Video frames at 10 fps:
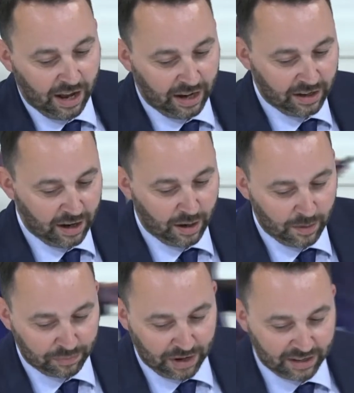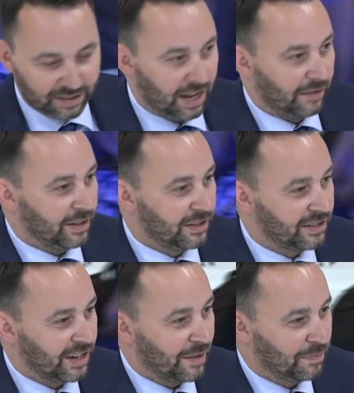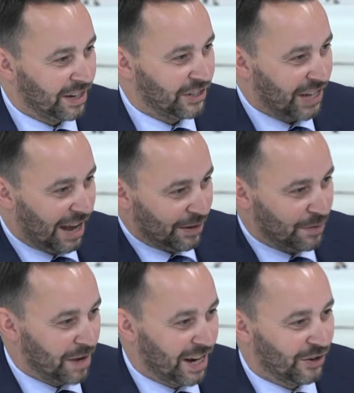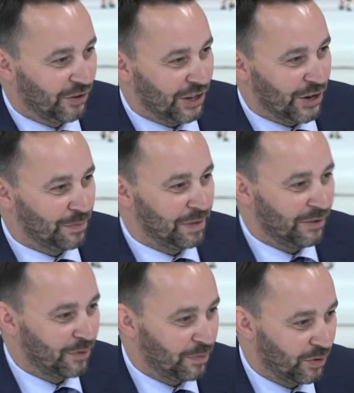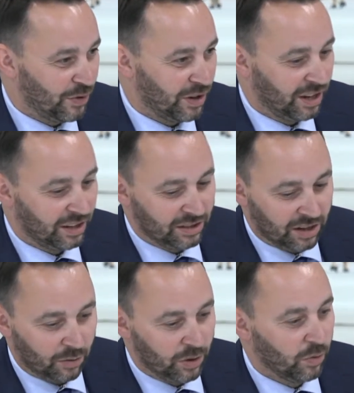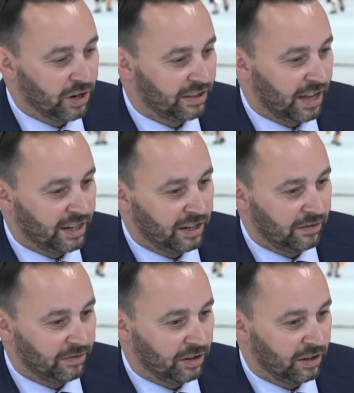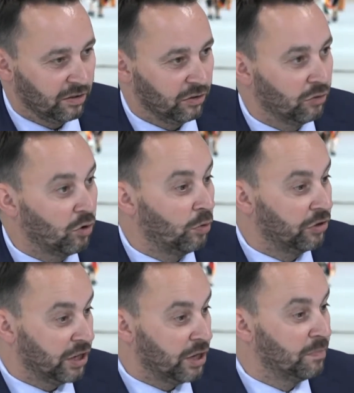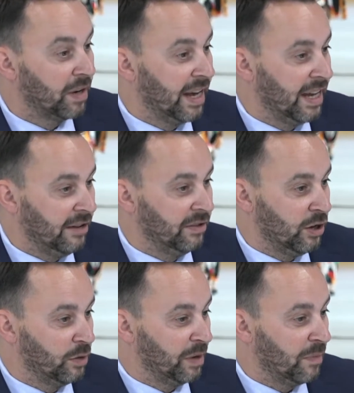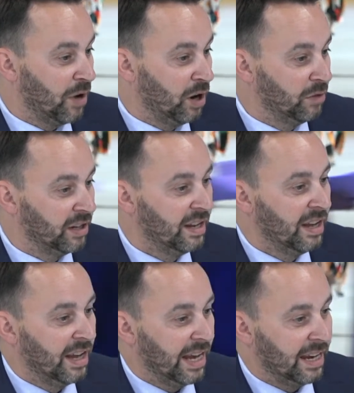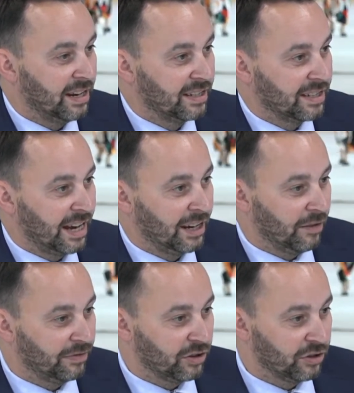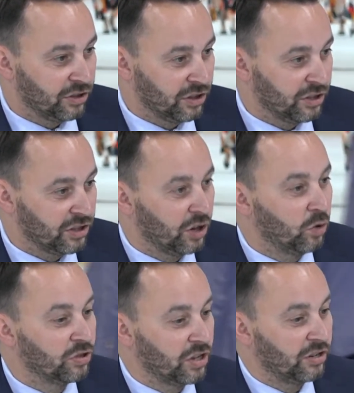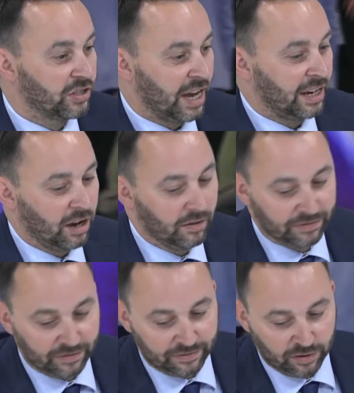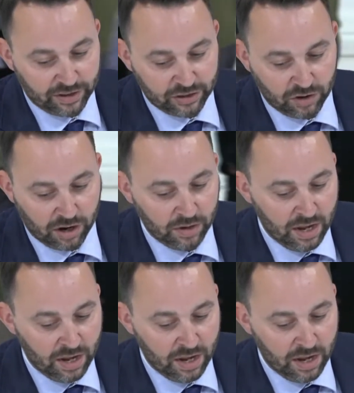And Branislav, it's a pleasure to have you back on the European Report, and we want to thank you for the role that you play here in the European Parliament in standing up for Christians and also standing up for Israel.